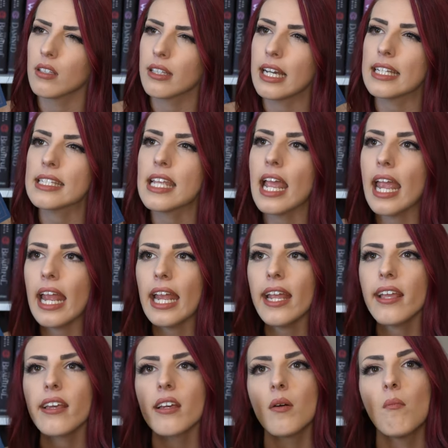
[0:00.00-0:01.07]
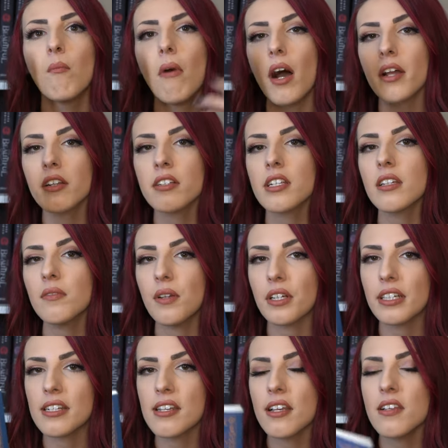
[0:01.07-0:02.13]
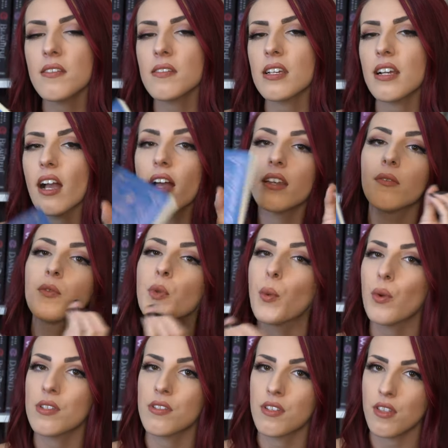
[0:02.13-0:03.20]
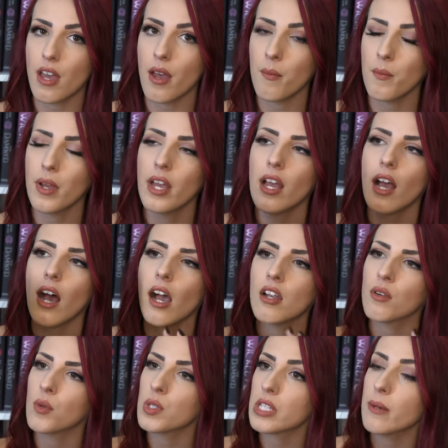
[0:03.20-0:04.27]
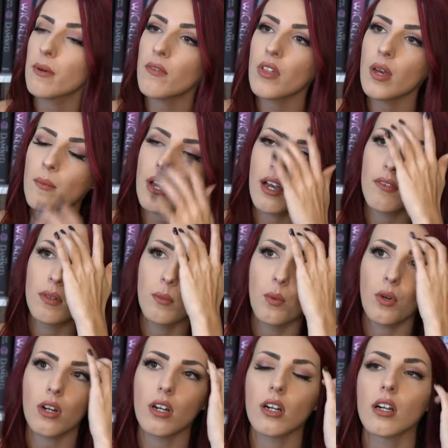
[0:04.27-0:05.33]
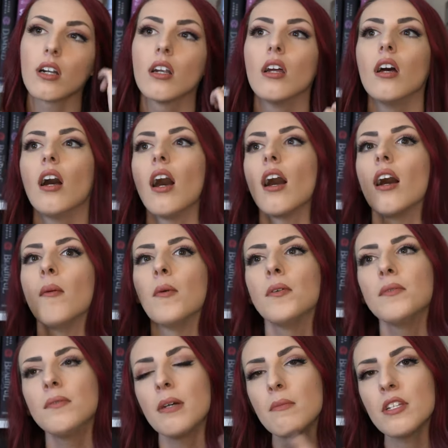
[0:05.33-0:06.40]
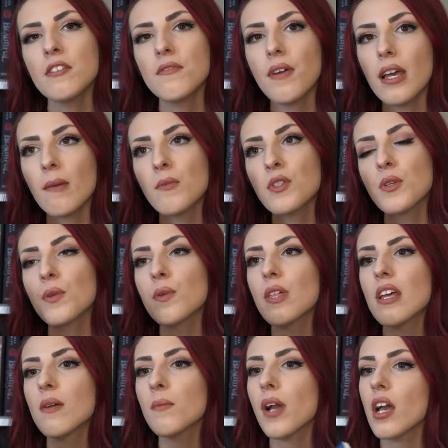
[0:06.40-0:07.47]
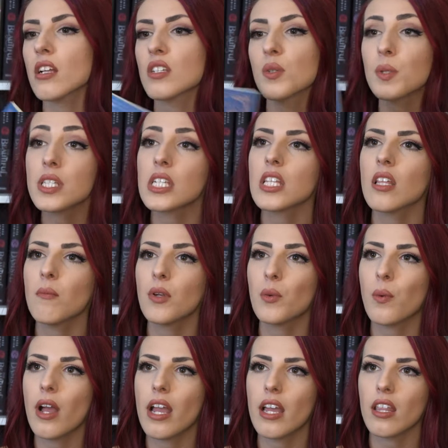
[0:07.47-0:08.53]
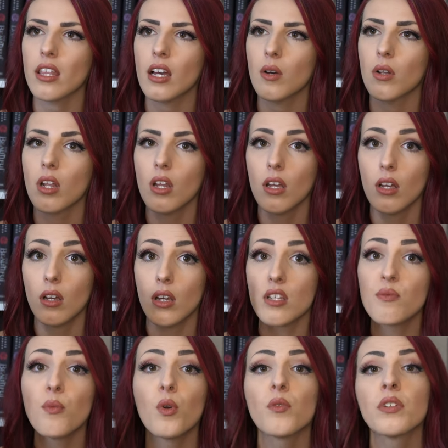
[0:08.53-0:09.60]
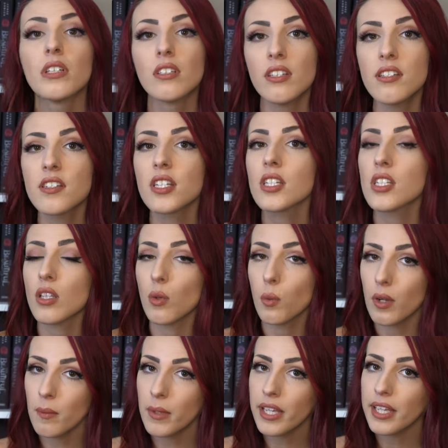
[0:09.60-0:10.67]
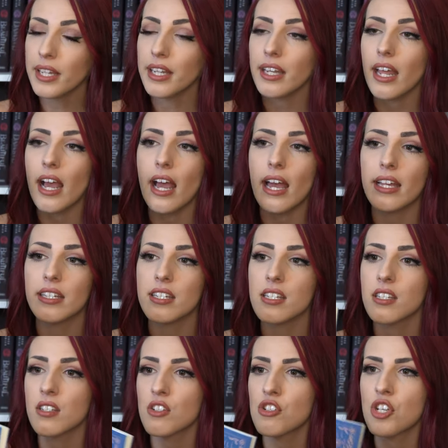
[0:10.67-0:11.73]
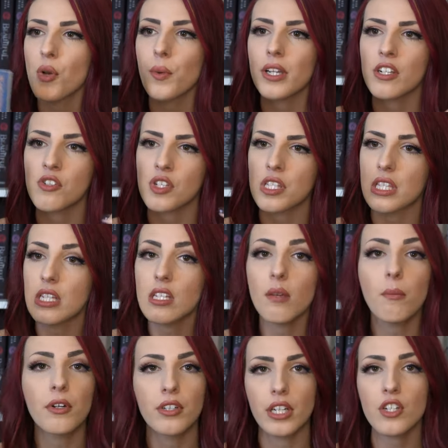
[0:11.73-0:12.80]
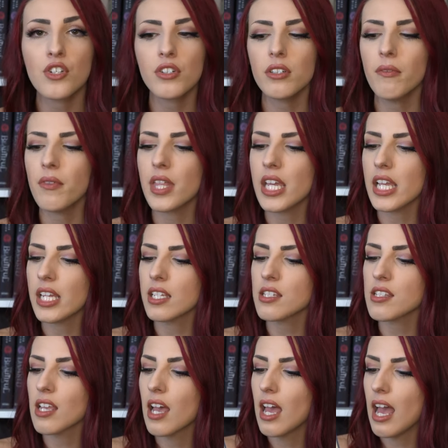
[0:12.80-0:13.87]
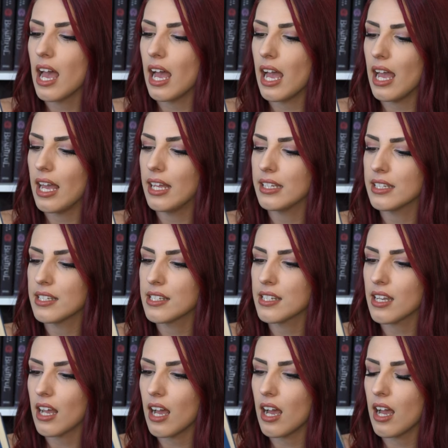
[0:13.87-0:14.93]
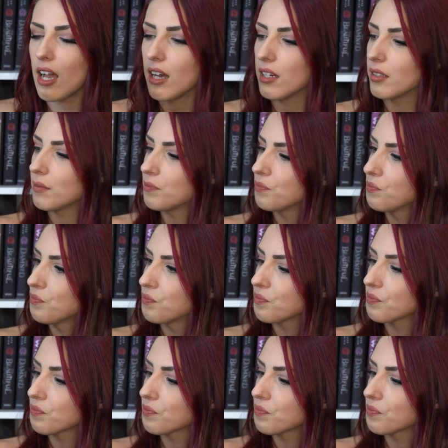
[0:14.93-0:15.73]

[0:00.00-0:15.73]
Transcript: that take modern day fairy tales and kind of twist them. I know some of them have a more um, feminist vibe to them, kind of twisting them in a way that is more realistic to the women and showing just the deeper nature of things. And um,